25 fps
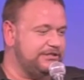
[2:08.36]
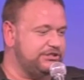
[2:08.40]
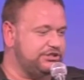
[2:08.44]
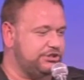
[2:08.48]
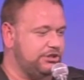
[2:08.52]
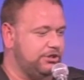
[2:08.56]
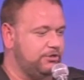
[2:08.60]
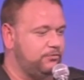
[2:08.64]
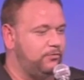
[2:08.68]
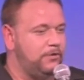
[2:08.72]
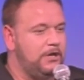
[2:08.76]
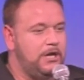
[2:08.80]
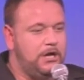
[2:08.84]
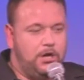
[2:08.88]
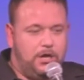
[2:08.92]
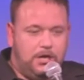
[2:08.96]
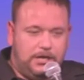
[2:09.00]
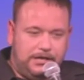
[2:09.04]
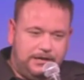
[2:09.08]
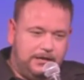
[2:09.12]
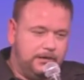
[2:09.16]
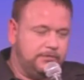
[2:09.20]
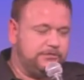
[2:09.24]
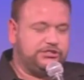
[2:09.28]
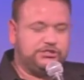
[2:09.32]
so
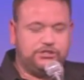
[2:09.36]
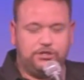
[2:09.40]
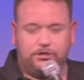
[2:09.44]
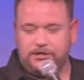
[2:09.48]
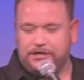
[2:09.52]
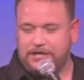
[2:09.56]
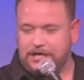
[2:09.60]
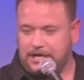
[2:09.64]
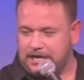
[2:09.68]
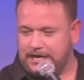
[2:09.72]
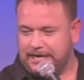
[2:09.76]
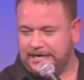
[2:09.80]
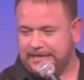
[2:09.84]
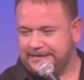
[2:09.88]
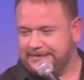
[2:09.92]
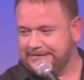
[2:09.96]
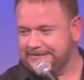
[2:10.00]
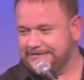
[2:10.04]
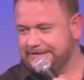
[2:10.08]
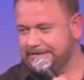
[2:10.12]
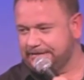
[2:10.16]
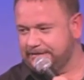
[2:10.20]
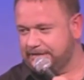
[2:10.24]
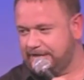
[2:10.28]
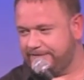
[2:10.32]
kind
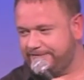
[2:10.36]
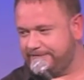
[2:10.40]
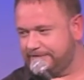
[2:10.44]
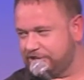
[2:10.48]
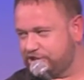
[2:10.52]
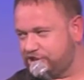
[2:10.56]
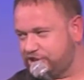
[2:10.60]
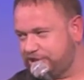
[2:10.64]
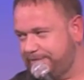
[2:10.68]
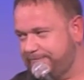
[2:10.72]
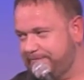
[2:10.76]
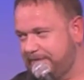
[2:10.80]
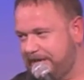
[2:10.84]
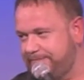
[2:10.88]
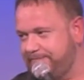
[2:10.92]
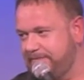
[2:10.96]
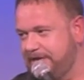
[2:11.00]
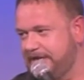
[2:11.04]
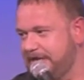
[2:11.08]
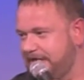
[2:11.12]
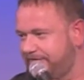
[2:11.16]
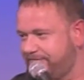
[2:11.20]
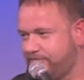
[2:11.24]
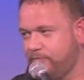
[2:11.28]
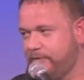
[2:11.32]
and loving, she made me
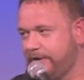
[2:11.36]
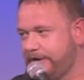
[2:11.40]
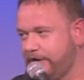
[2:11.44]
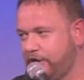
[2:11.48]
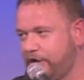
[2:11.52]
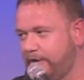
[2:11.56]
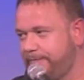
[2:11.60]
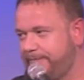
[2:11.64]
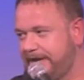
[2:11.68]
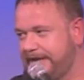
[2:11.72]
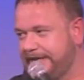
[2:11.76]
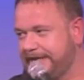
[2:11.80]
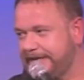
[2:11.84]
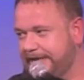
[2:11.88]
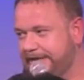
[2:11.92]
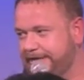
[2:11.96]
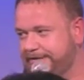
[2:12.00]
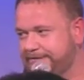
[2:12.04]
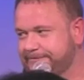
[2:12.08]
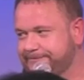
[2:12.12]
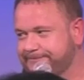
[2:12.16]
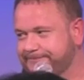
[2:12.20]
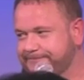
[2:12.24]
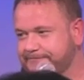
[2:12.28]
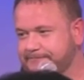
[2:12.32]
never want to go back in.